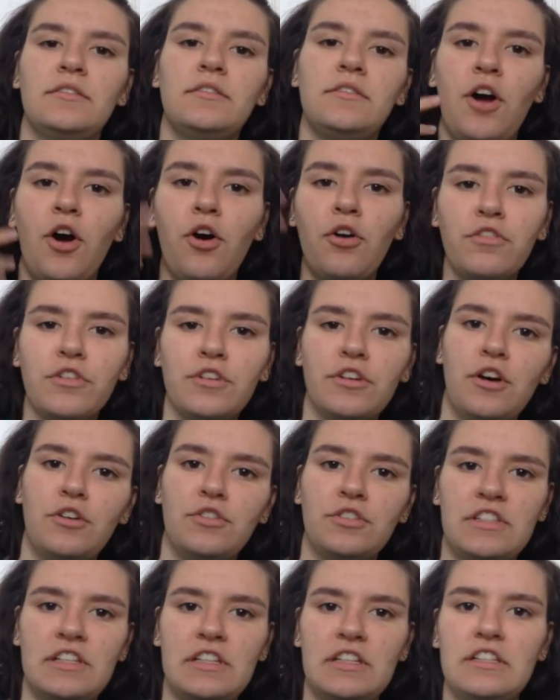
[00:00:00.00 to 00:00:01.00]

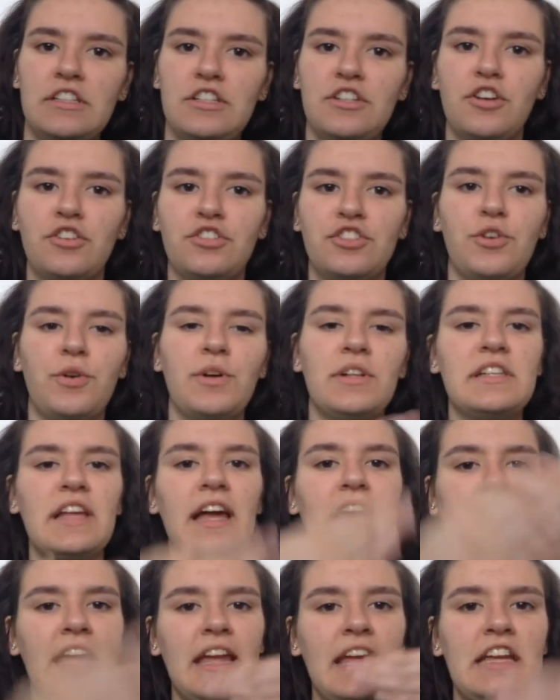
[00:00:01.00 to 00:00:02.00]
overdoses, you know, so it's
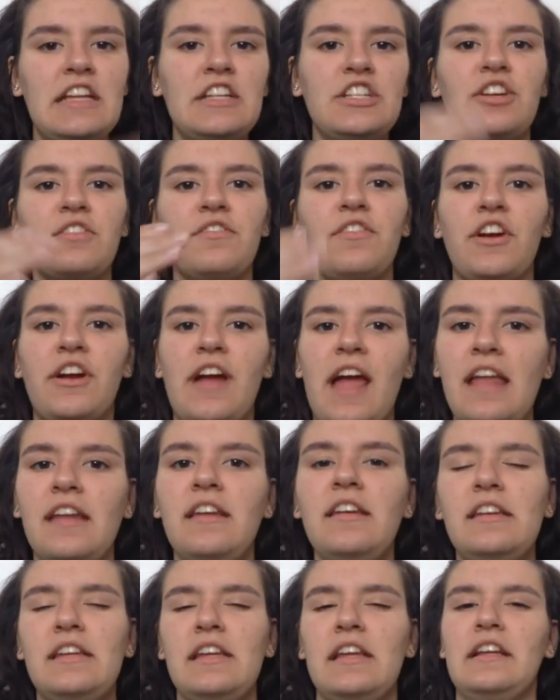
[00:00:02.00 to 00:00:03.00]
like each of their
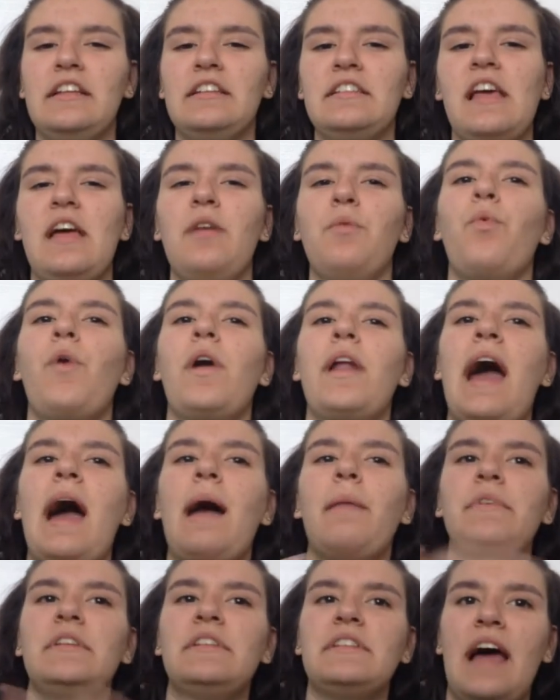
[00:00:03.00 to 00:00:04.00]
endings and what
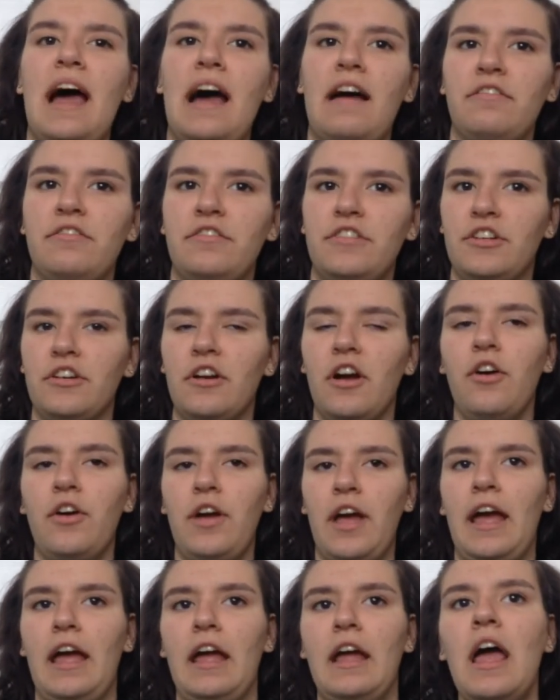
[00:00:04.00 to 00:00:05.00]
happens after.
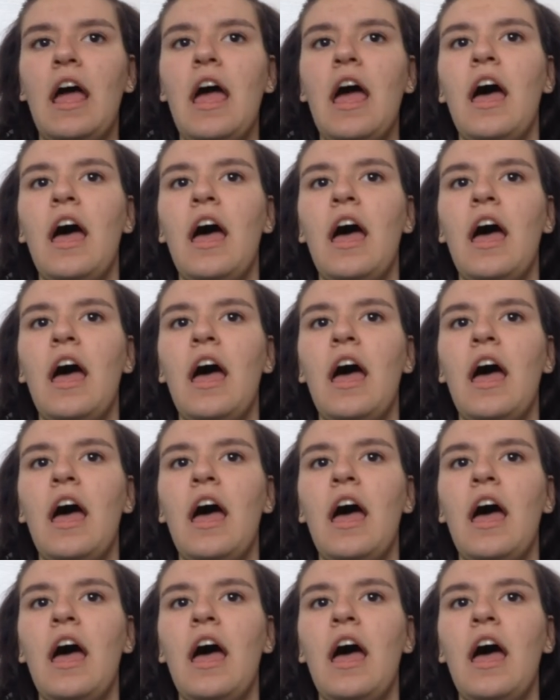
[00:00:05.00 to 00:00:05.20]
Okay.